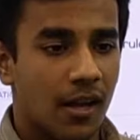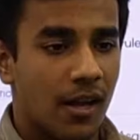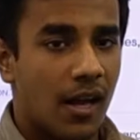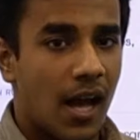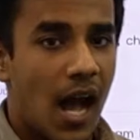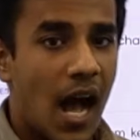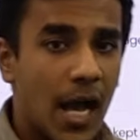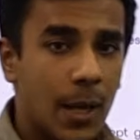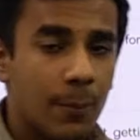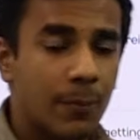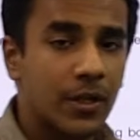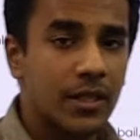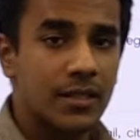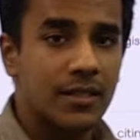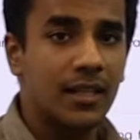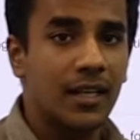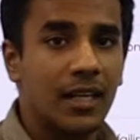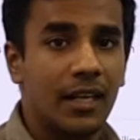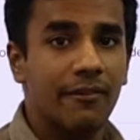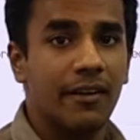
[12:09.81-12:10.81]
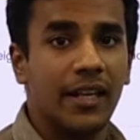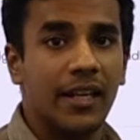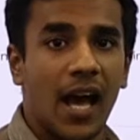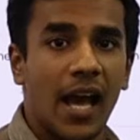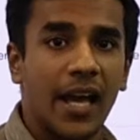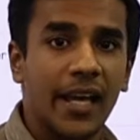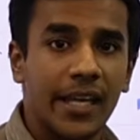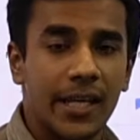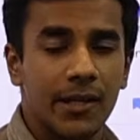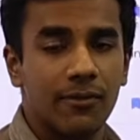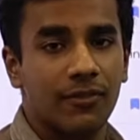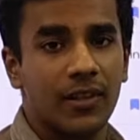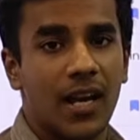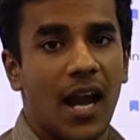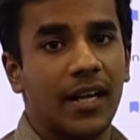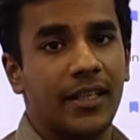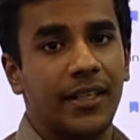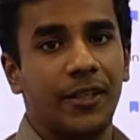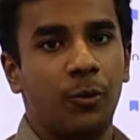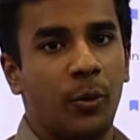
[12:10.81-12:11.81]
I personally, when I gave CLAT
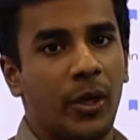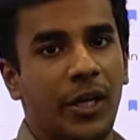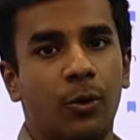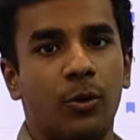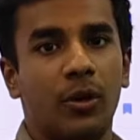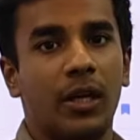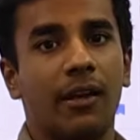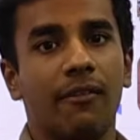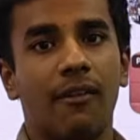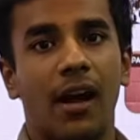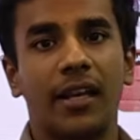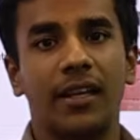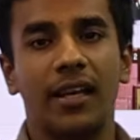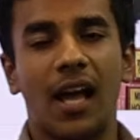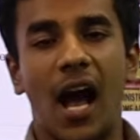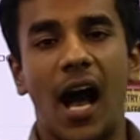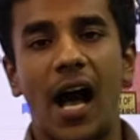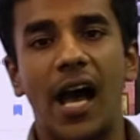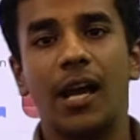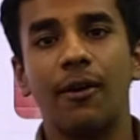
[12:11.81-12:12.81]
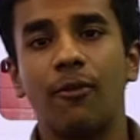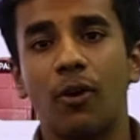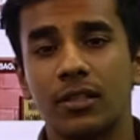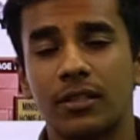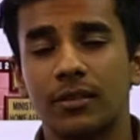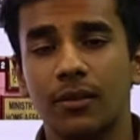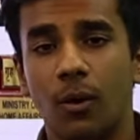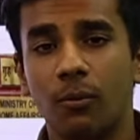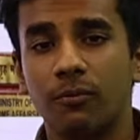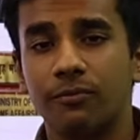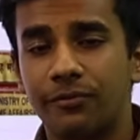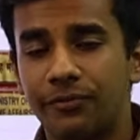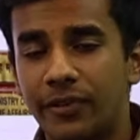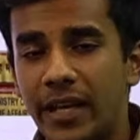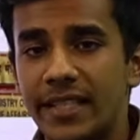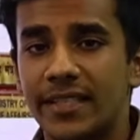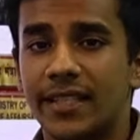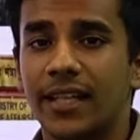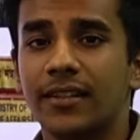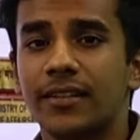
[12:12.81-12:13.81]
in 2021, I was
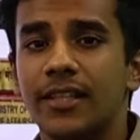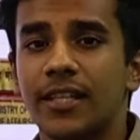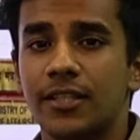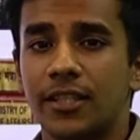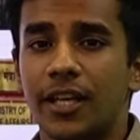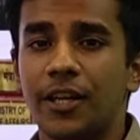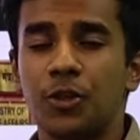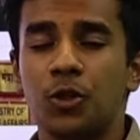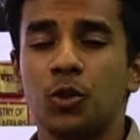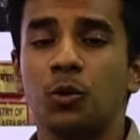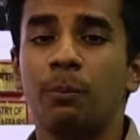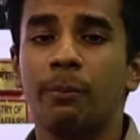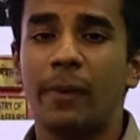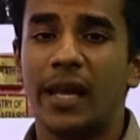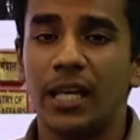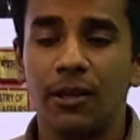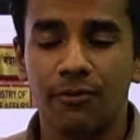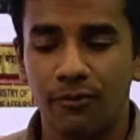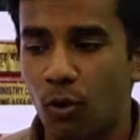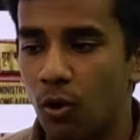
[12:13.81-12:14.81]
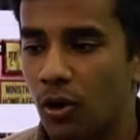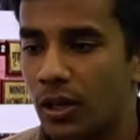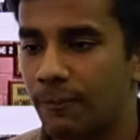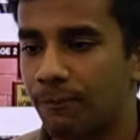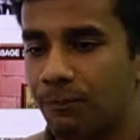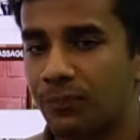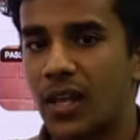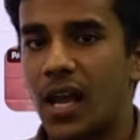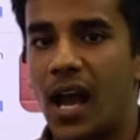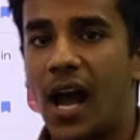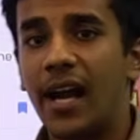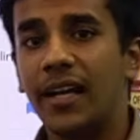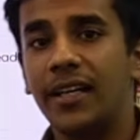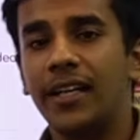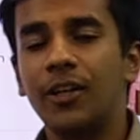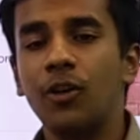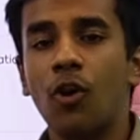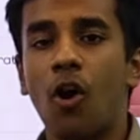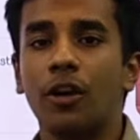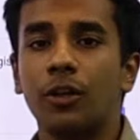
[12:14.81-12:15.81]
facing this issue manyfold. I did
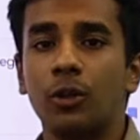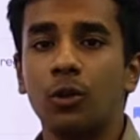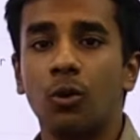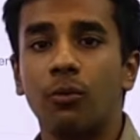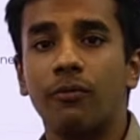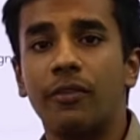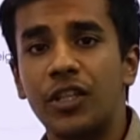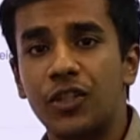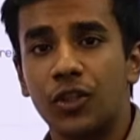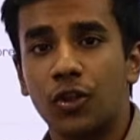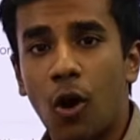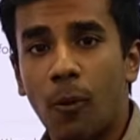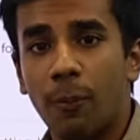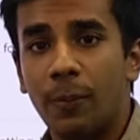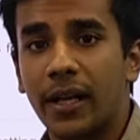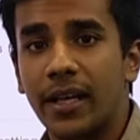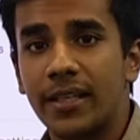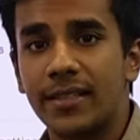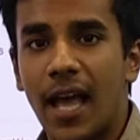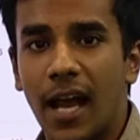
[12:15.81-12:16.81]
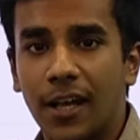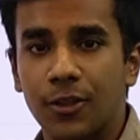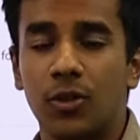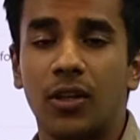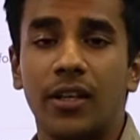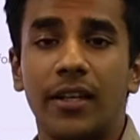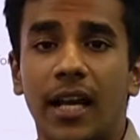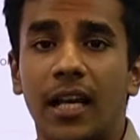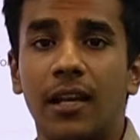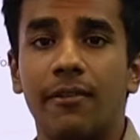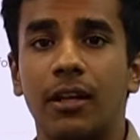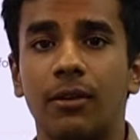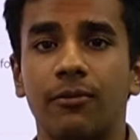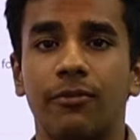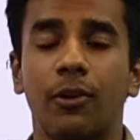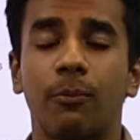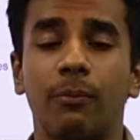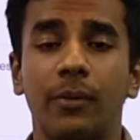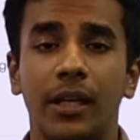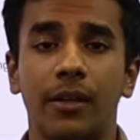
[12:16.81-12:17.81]
not know which topic is actually relevant for
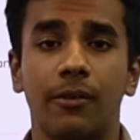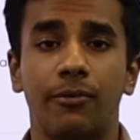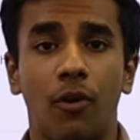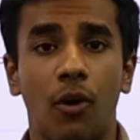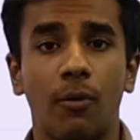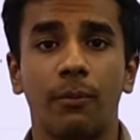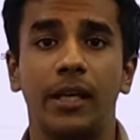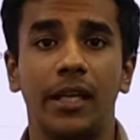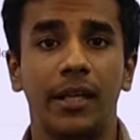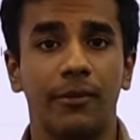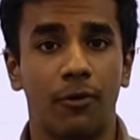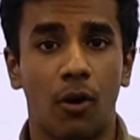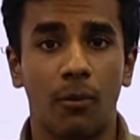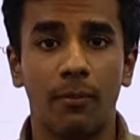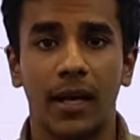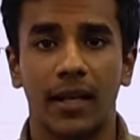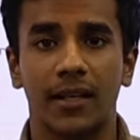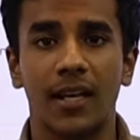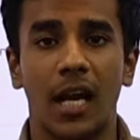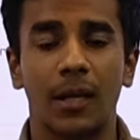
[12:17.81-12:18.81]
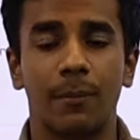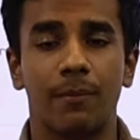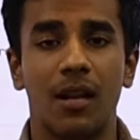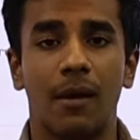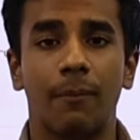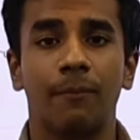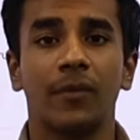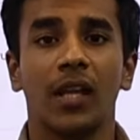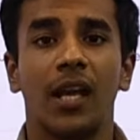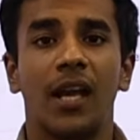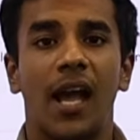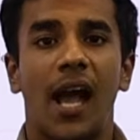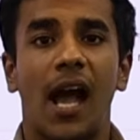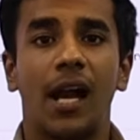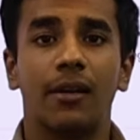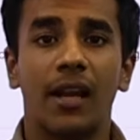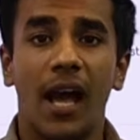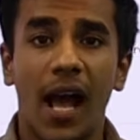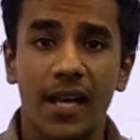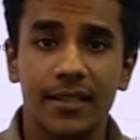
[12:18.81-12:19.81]
my CLAT prep. And
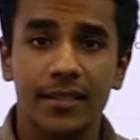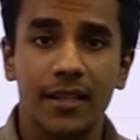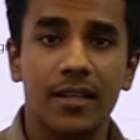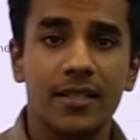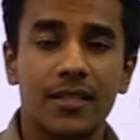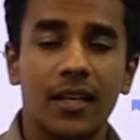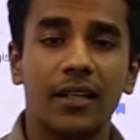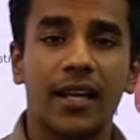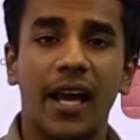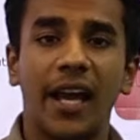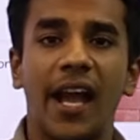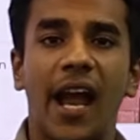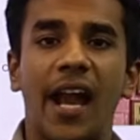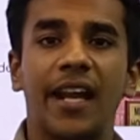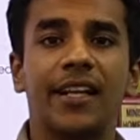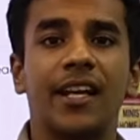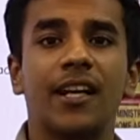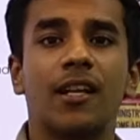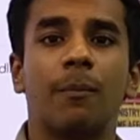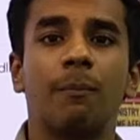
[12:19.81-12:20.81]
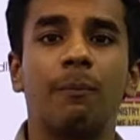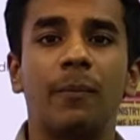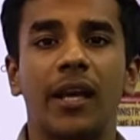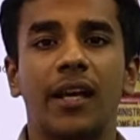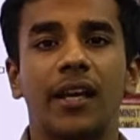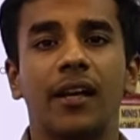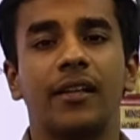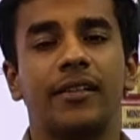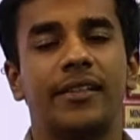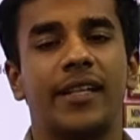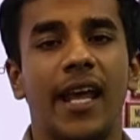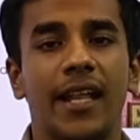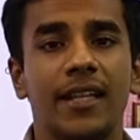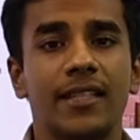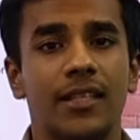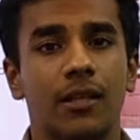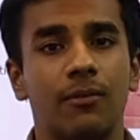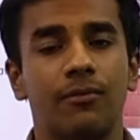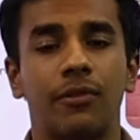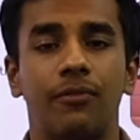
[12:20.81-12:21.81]
as a result, I ended up making tens
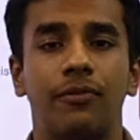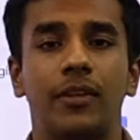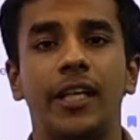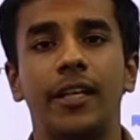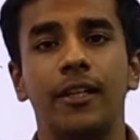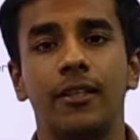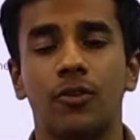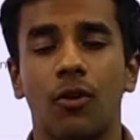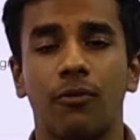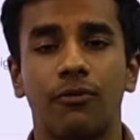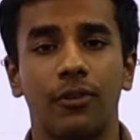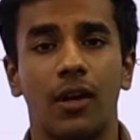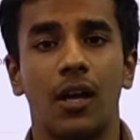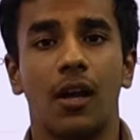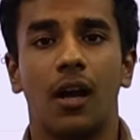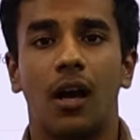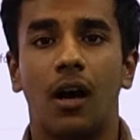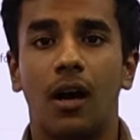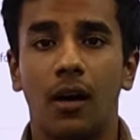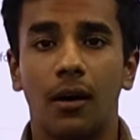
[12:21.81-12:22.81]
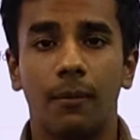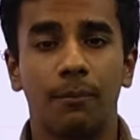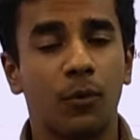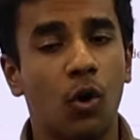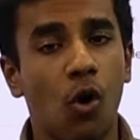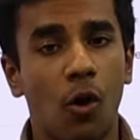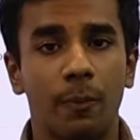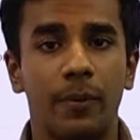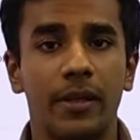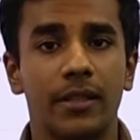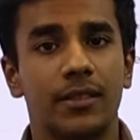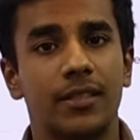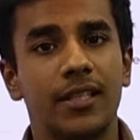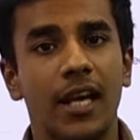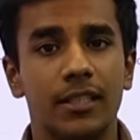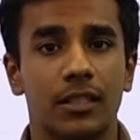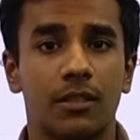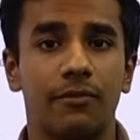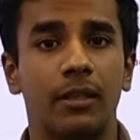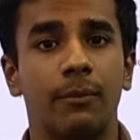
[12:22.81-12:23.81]
and 15s of copies
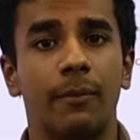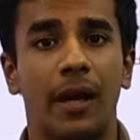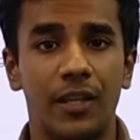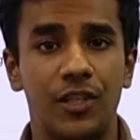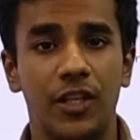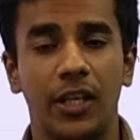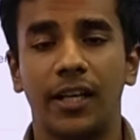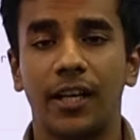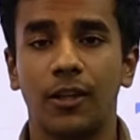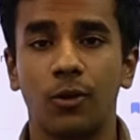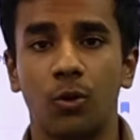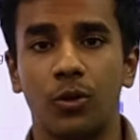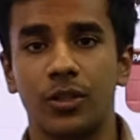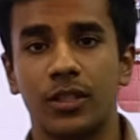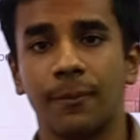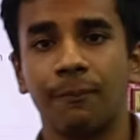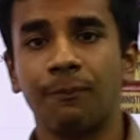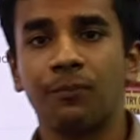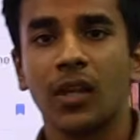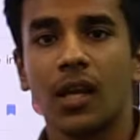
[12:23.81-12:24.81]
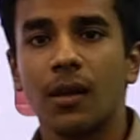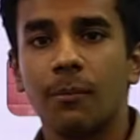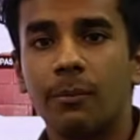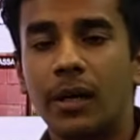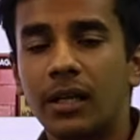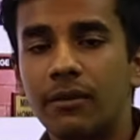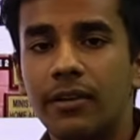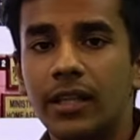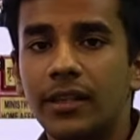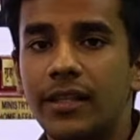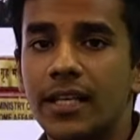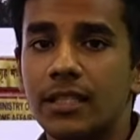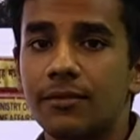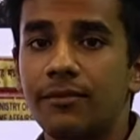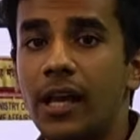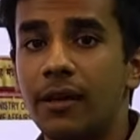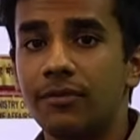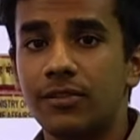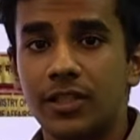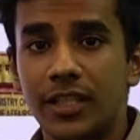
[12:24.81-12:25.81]
just with my GK notes. But with this, we
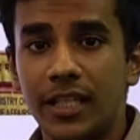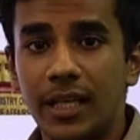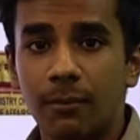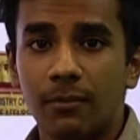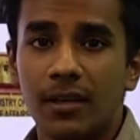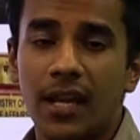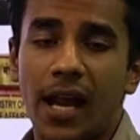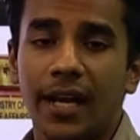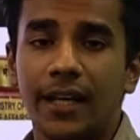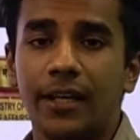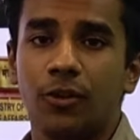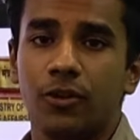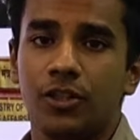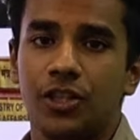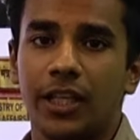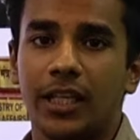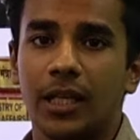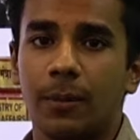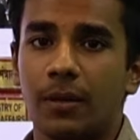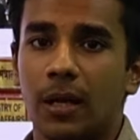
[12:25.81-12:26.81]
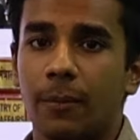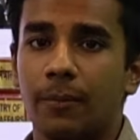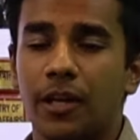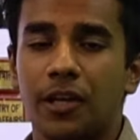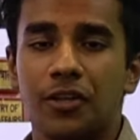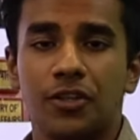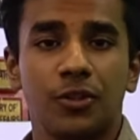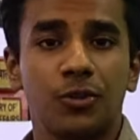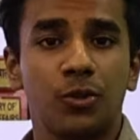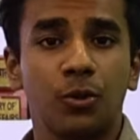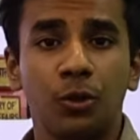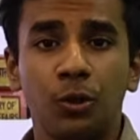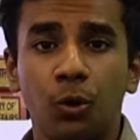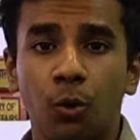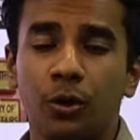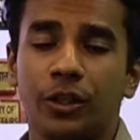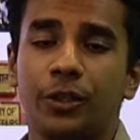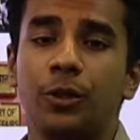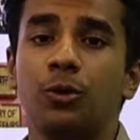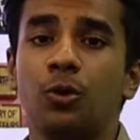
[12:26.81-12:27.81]
have streamlined your GK preparation, so
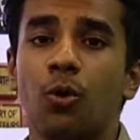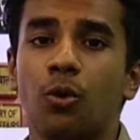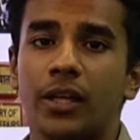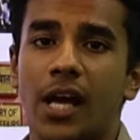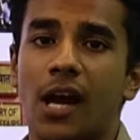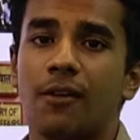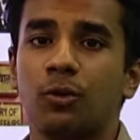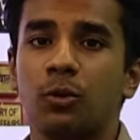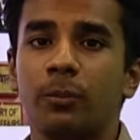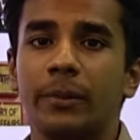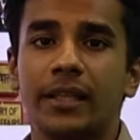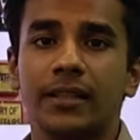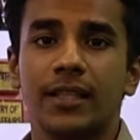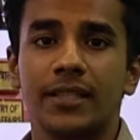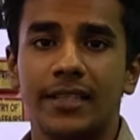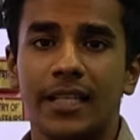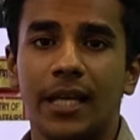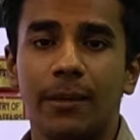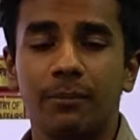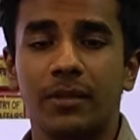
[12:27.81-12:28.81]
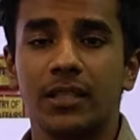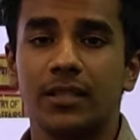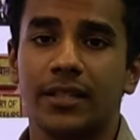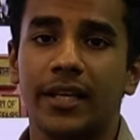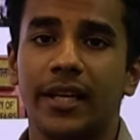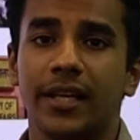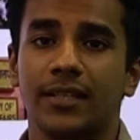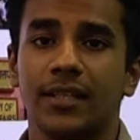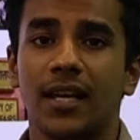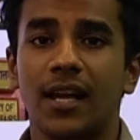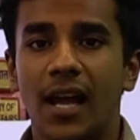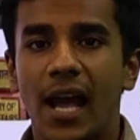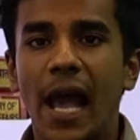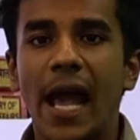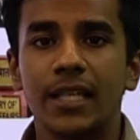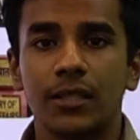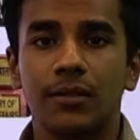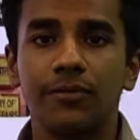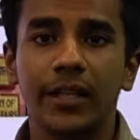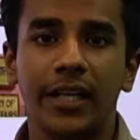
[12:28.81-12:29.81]
you don't have to make the same mistakes
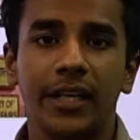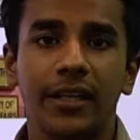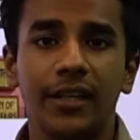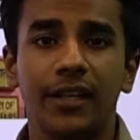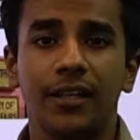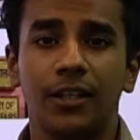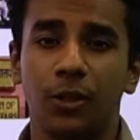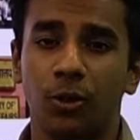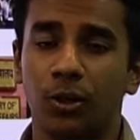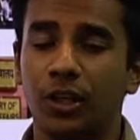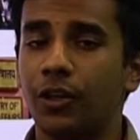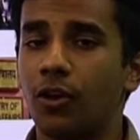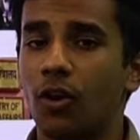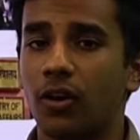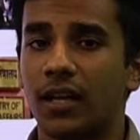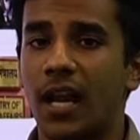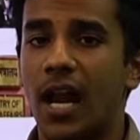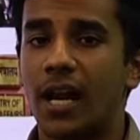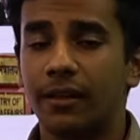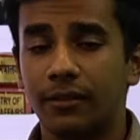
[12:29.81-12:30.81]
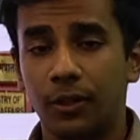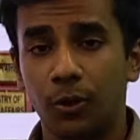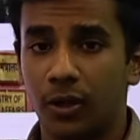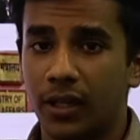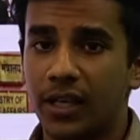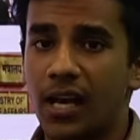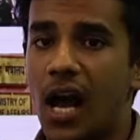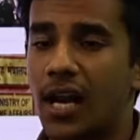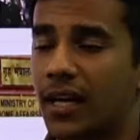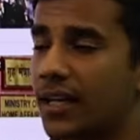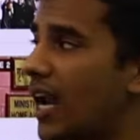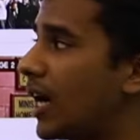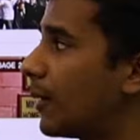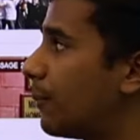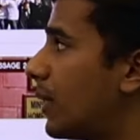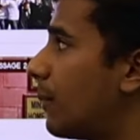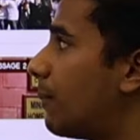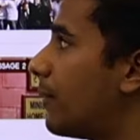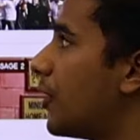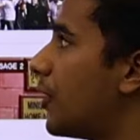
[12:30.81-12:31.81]
as we did during our CLAT
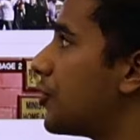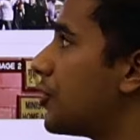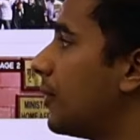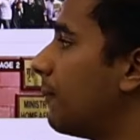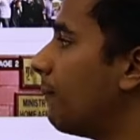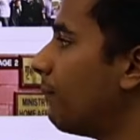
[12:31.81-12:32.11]
preparation,